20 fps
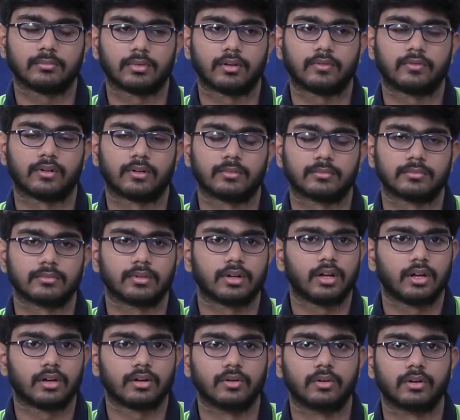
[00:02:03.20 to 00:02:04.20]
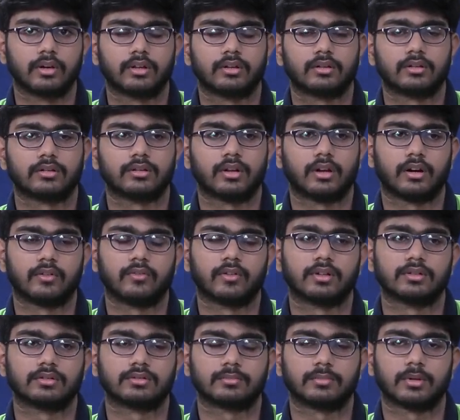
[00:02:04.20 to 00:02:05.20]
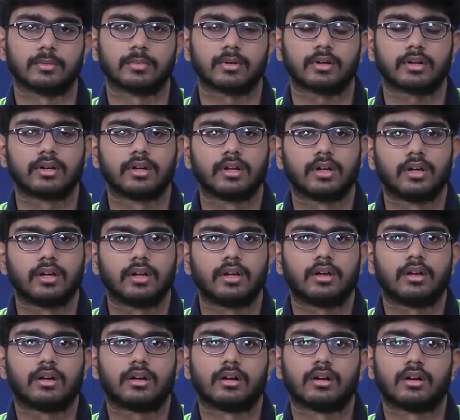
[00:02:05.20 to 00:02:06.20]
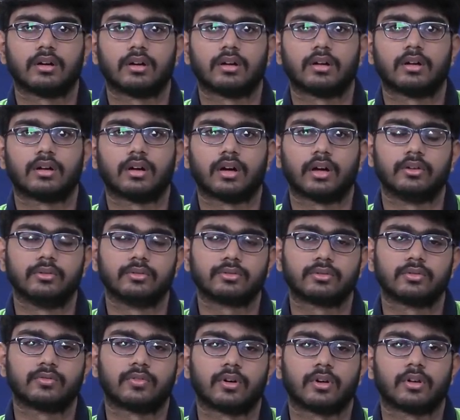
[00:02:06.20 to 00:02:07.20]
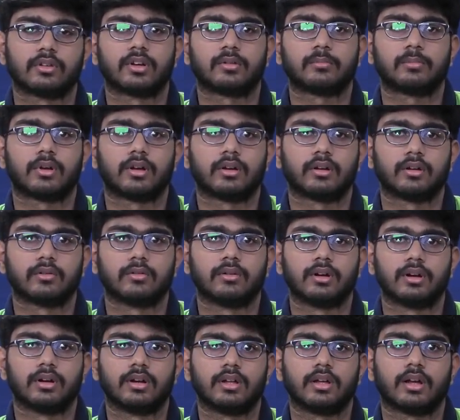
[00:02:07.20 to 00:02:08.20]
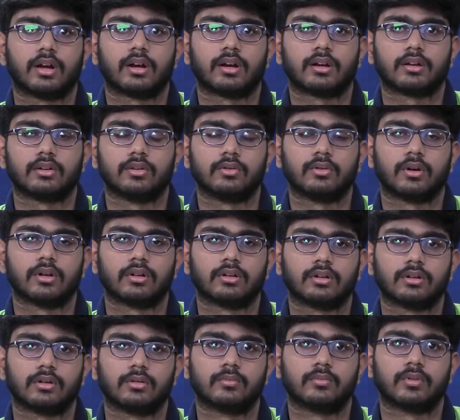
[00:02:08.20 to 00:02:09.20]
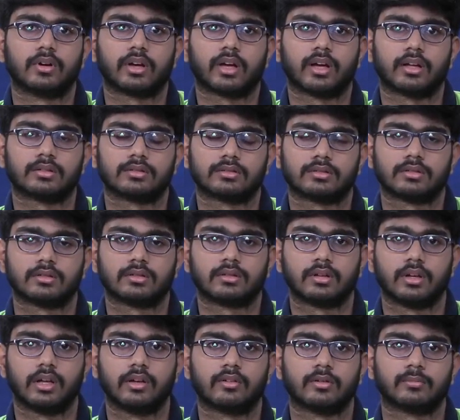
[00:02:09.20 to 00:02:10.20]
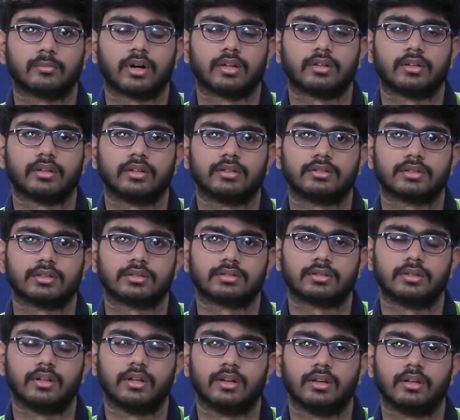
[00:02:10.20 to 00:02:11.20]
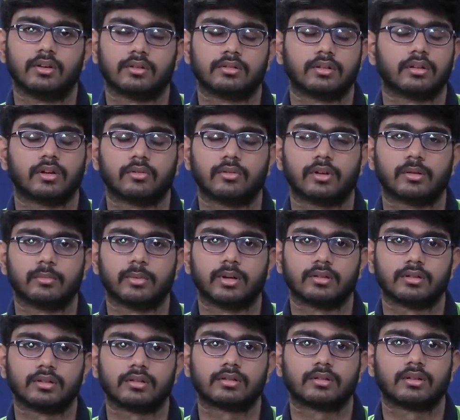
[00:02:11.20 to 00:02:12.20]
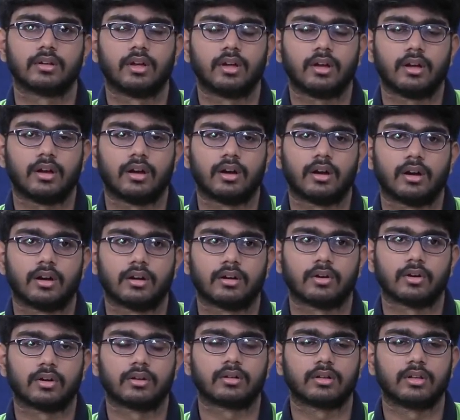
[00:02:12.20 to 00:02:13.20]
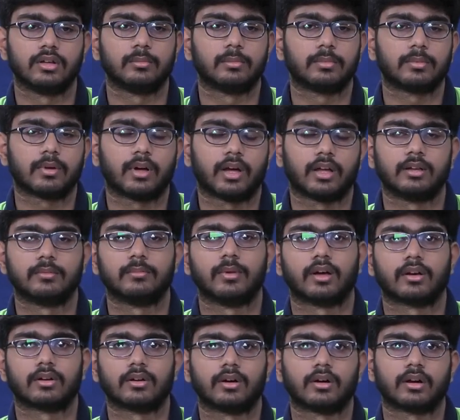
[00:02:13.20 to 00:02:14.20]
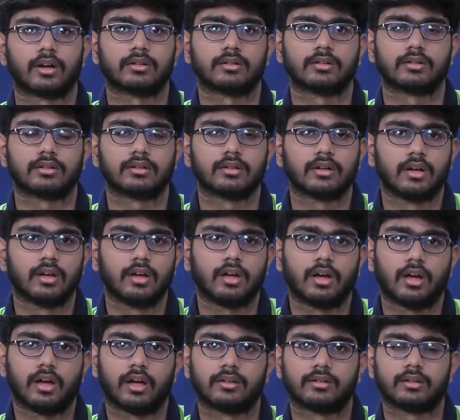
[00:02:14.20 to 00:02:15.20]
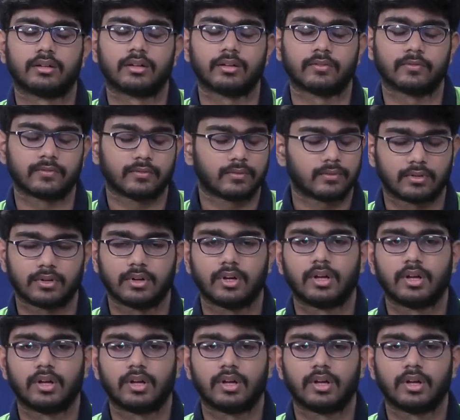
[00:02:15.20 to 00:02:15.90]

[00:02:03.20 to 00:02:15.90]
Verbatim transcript: perform good in advanced paper. Okay. I used to follow that plan regularly and do all the homework as given by the teachers daily on the regular basis and not keep any backlog, as if